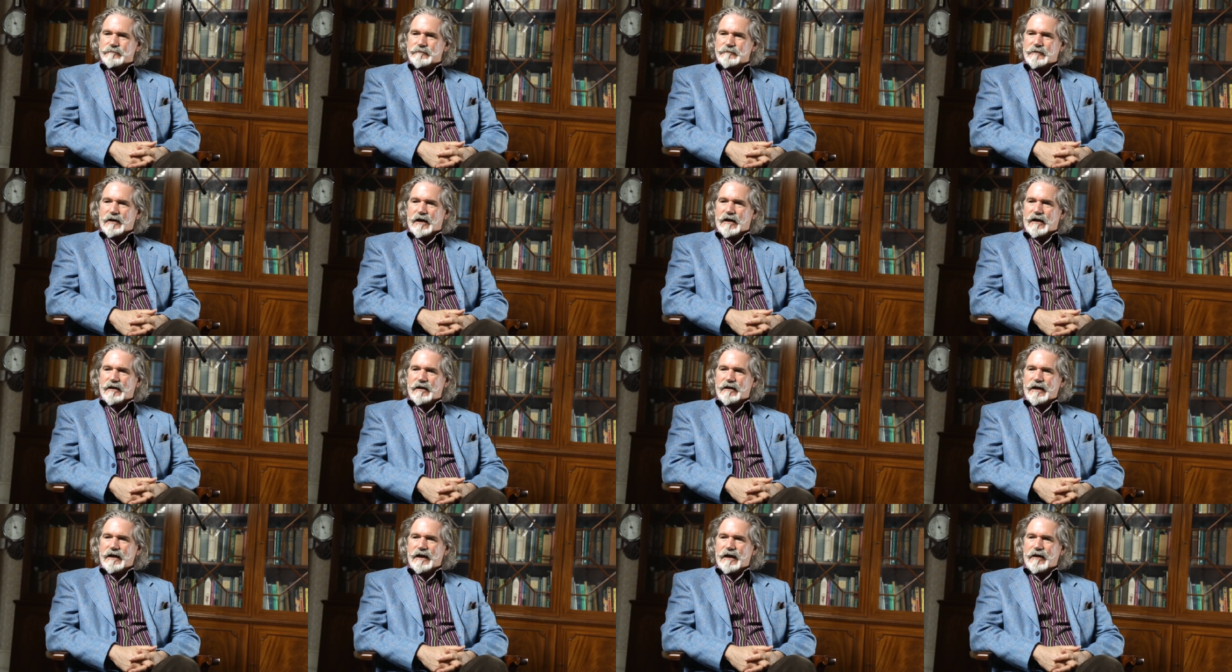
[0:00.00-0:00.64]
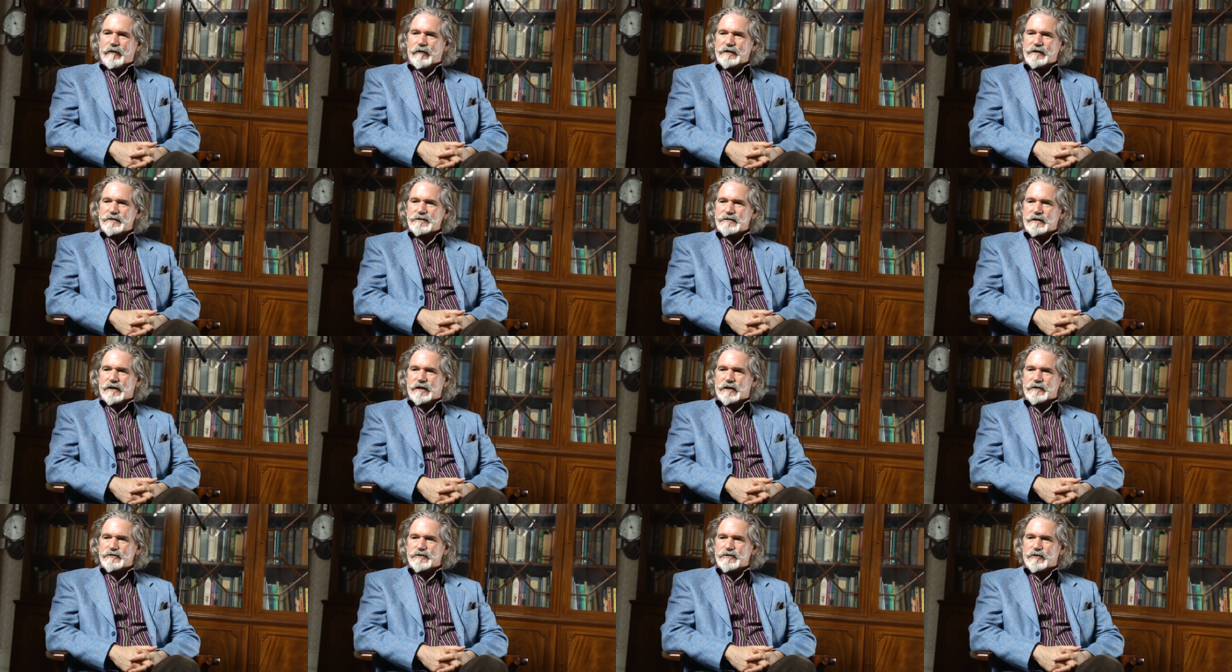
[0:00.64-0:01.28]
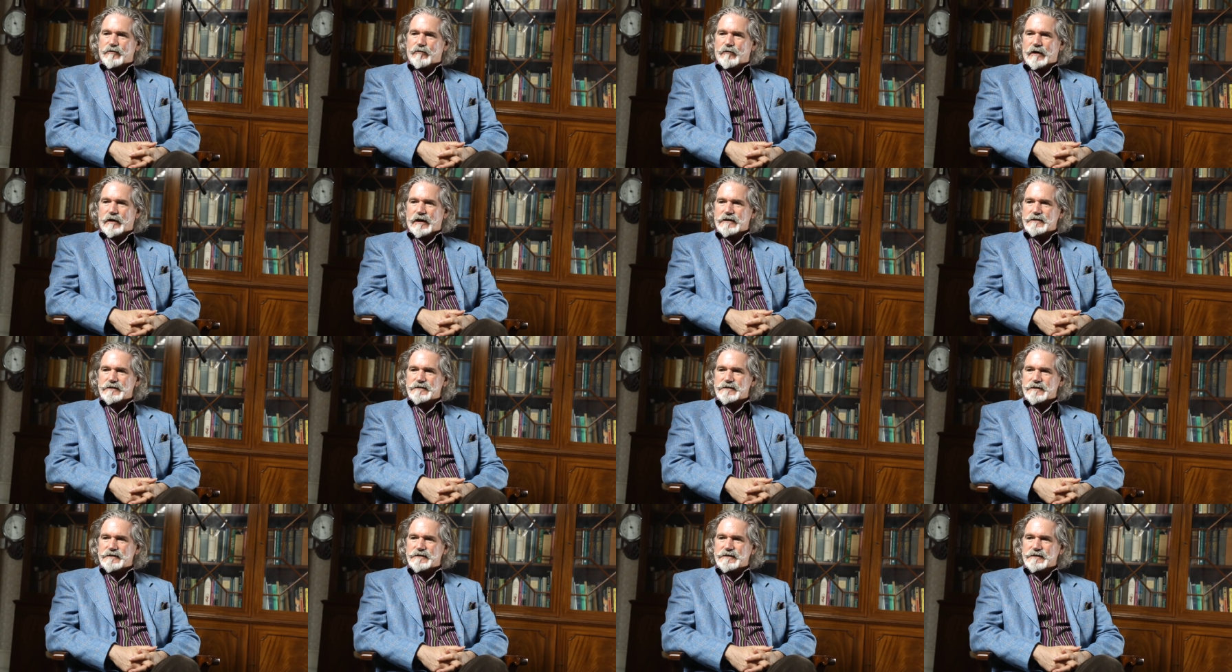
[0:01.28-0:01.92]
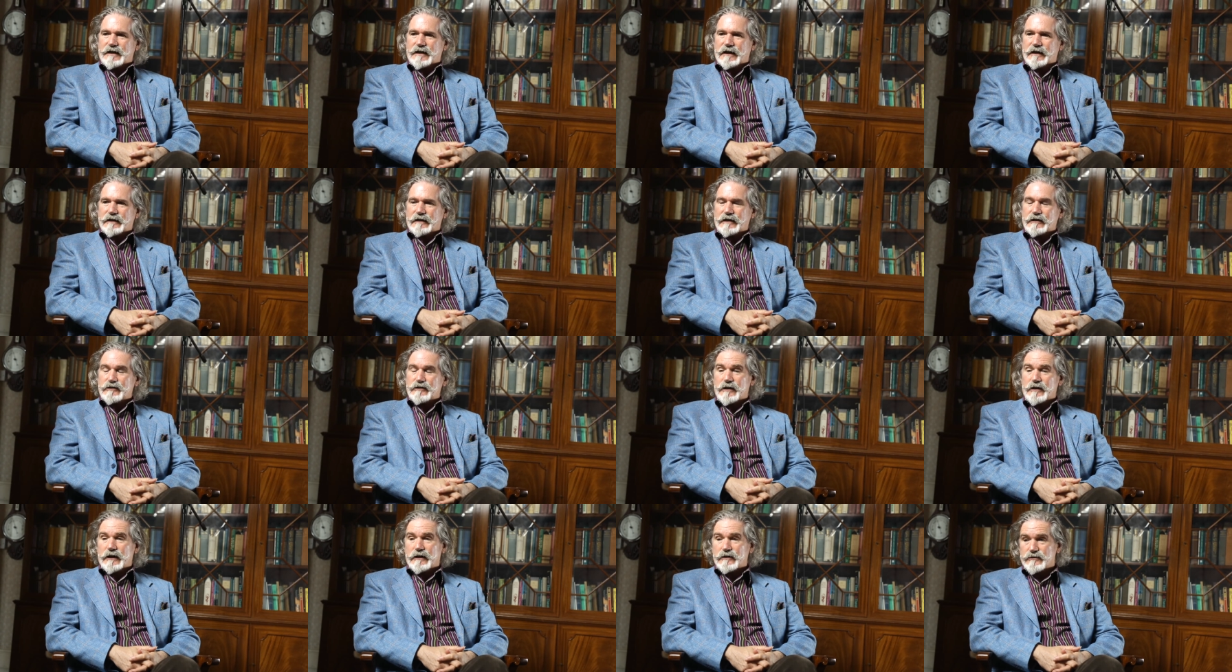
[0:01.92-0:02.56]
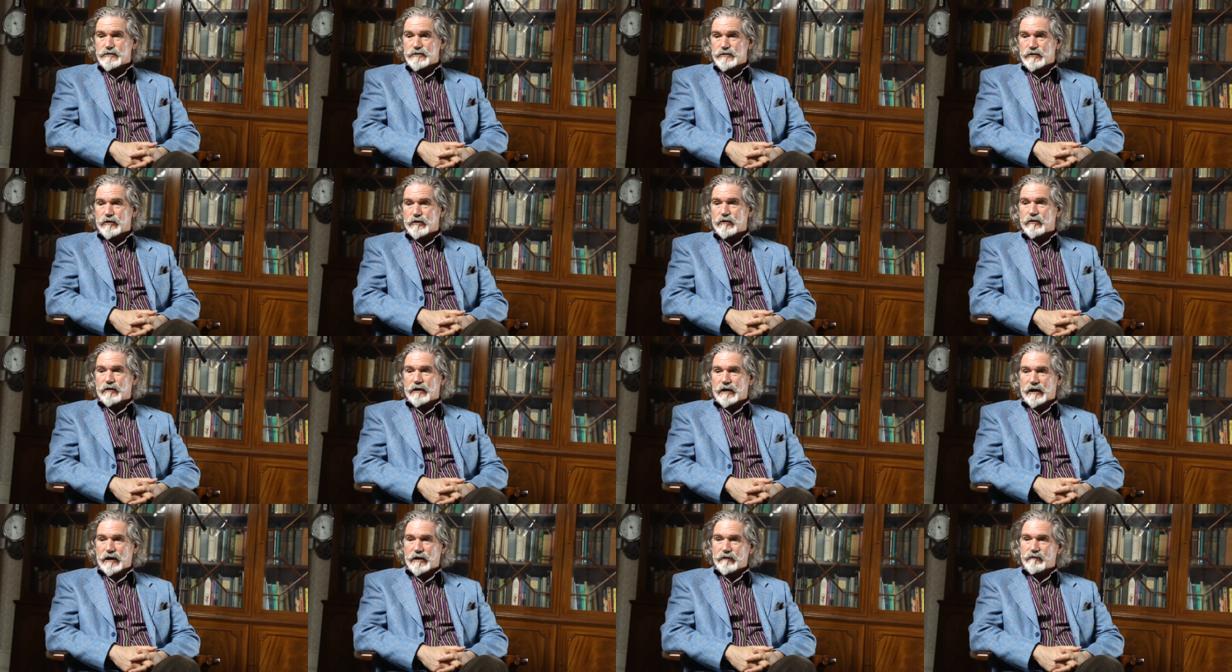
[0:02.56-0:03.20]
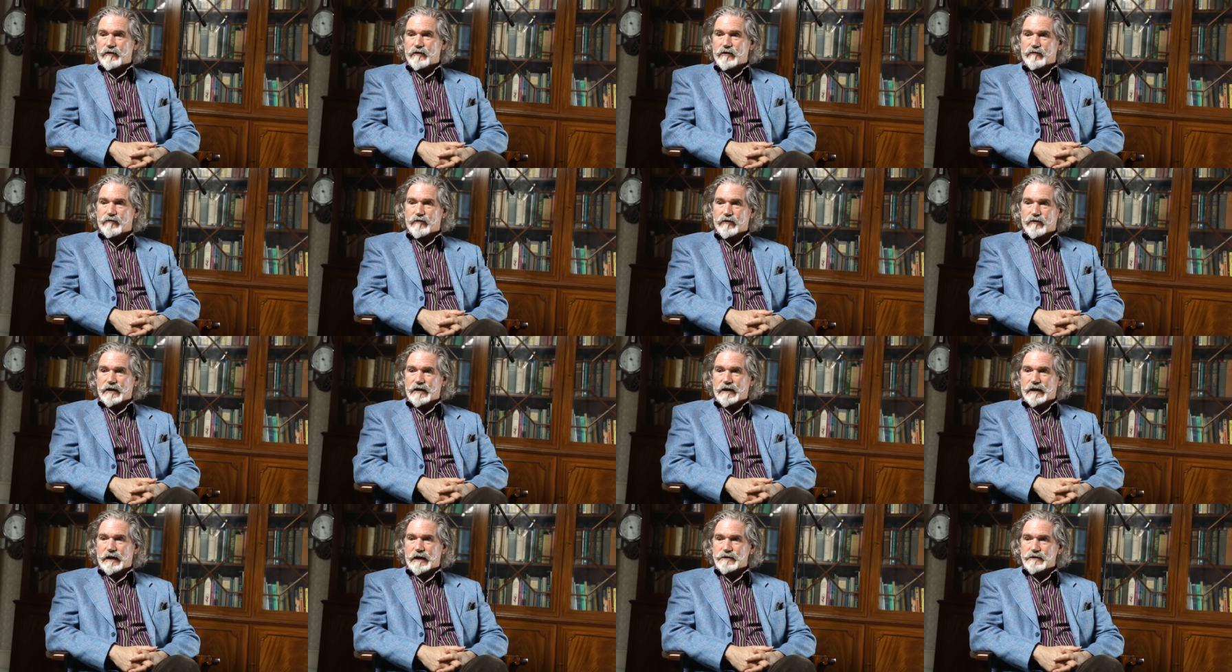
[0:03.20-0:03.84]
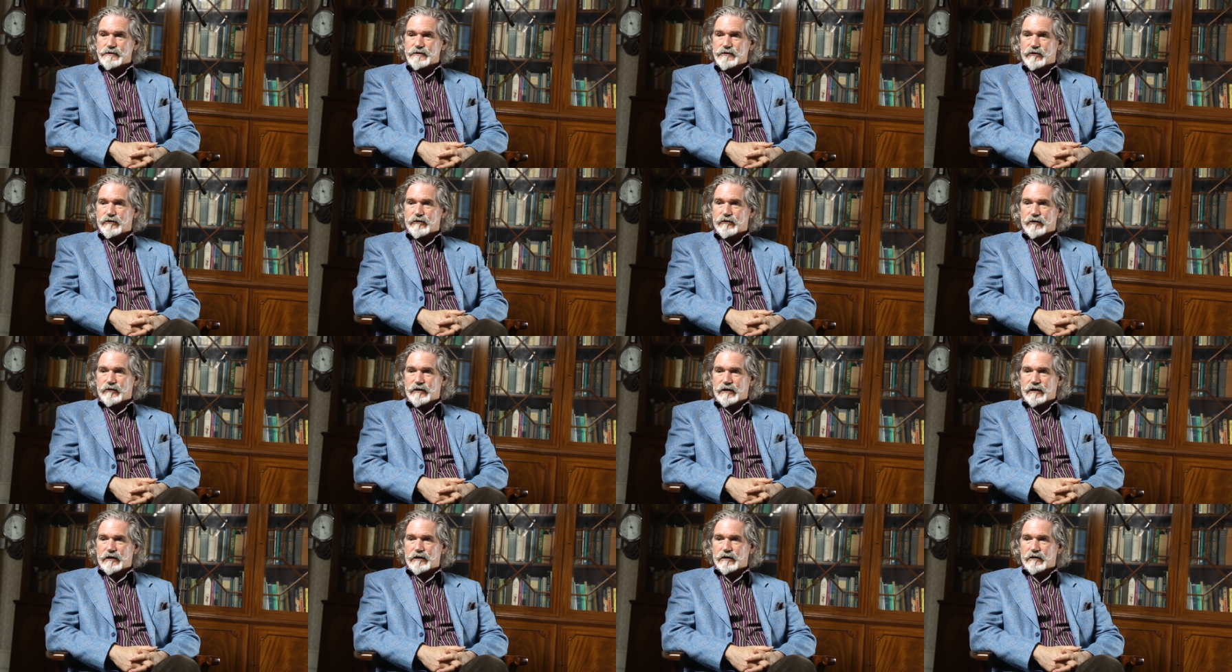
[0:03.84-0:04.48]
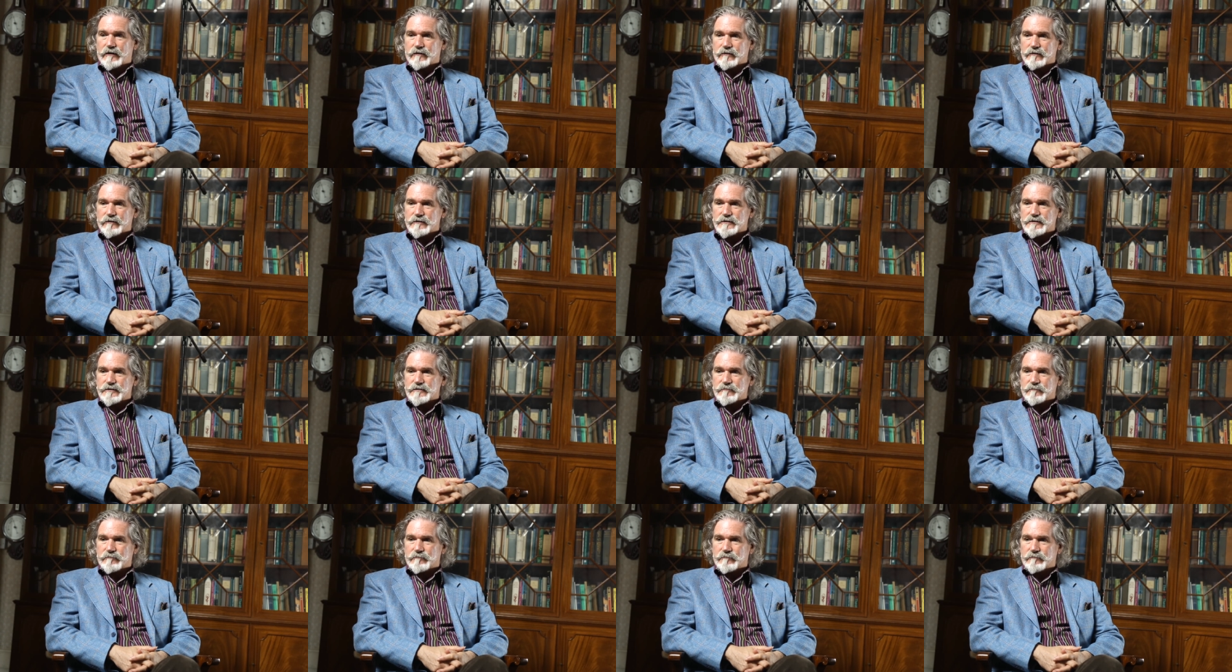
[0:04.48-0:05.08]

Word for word: Don, how has the Oscar Wilde Society changed your life over the last 30 years?